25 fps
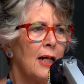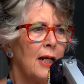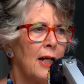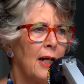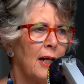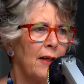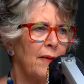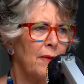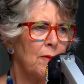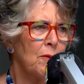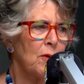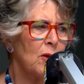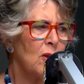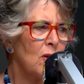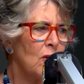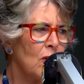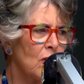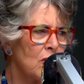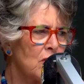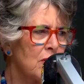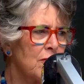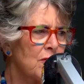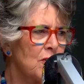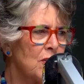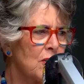and there were a
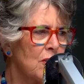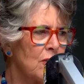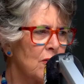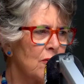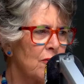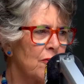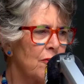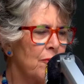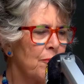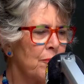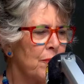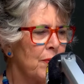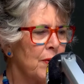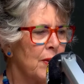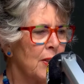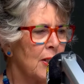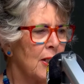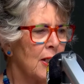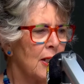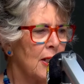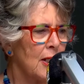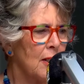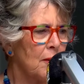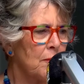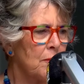lot of sort of
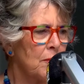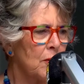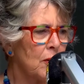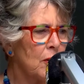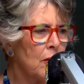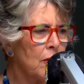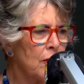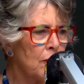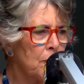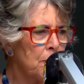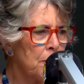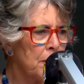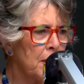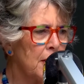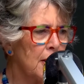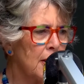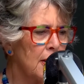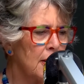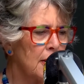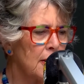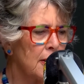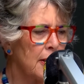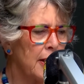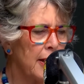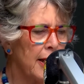European